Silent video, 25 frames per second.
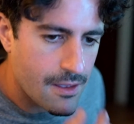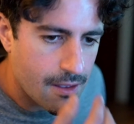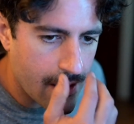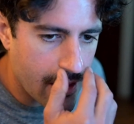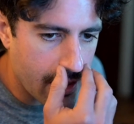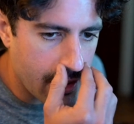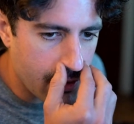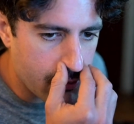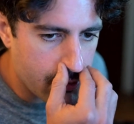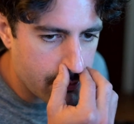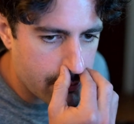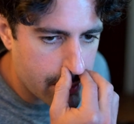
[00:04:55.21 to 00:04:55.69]

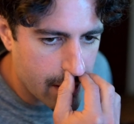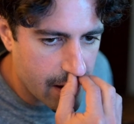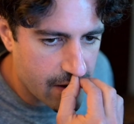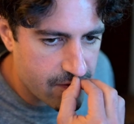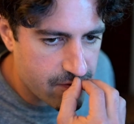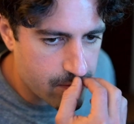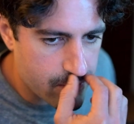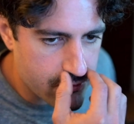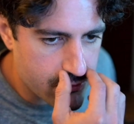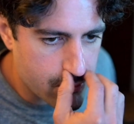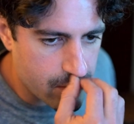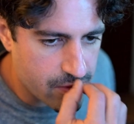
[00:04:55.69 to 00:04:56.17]
Hey, what
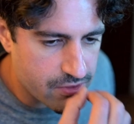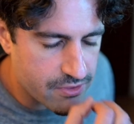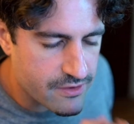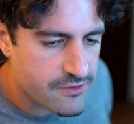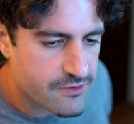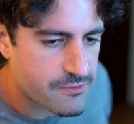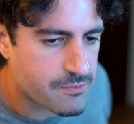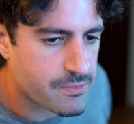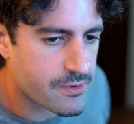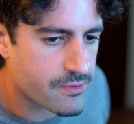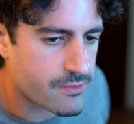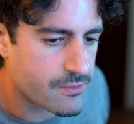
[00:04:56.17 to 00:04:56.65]
platforms will
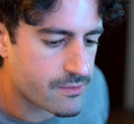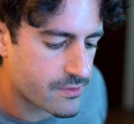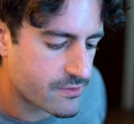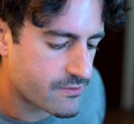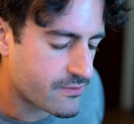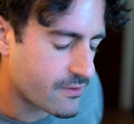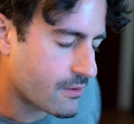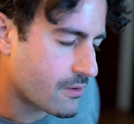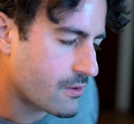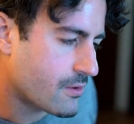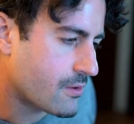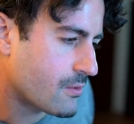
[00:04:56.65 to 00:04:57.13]
this be?
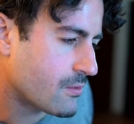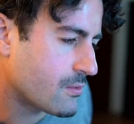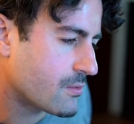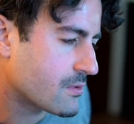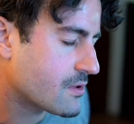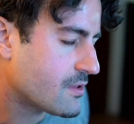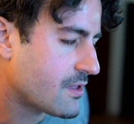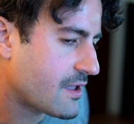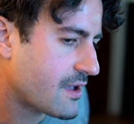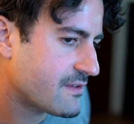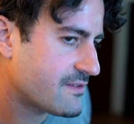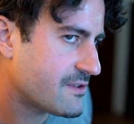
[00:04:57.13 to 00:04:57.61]
So,
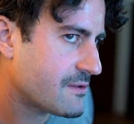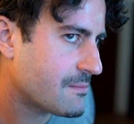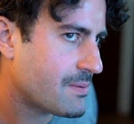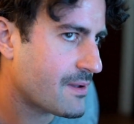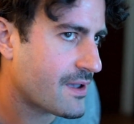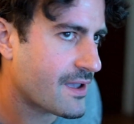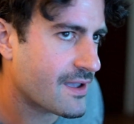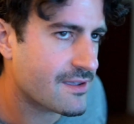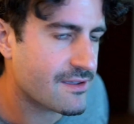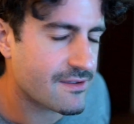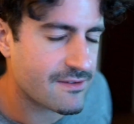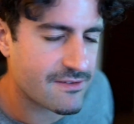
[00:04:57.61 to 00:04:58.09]
Classic
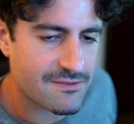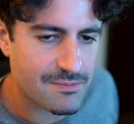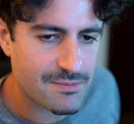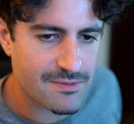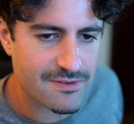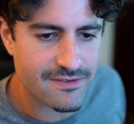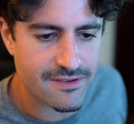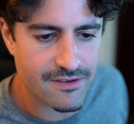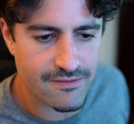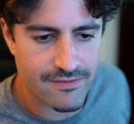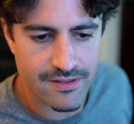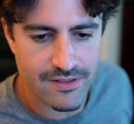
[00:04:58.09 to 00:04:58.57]
Pack is
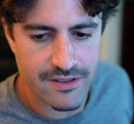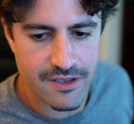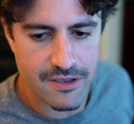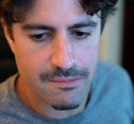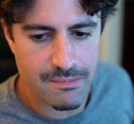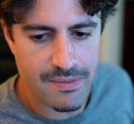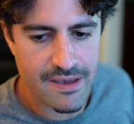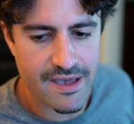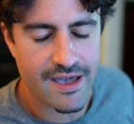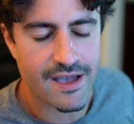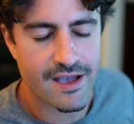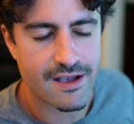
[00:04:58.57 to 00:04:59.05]
specifically a
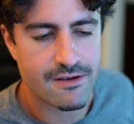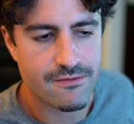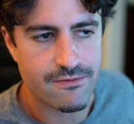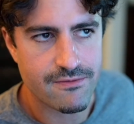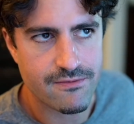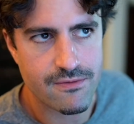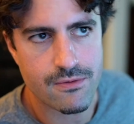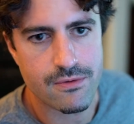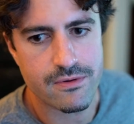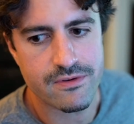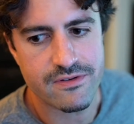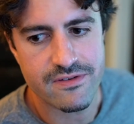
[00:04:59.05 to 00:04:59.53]
pack
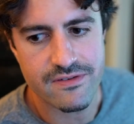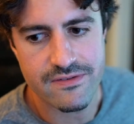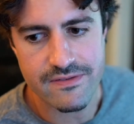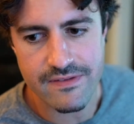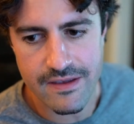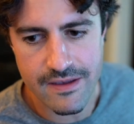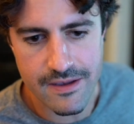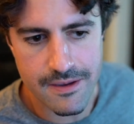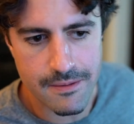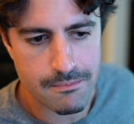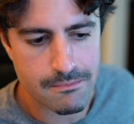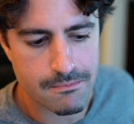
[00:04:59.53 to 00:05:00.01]
for
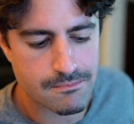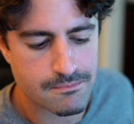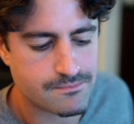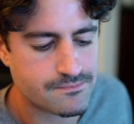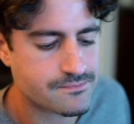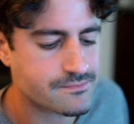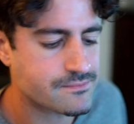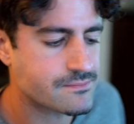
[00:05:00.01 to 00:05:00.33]
Steam.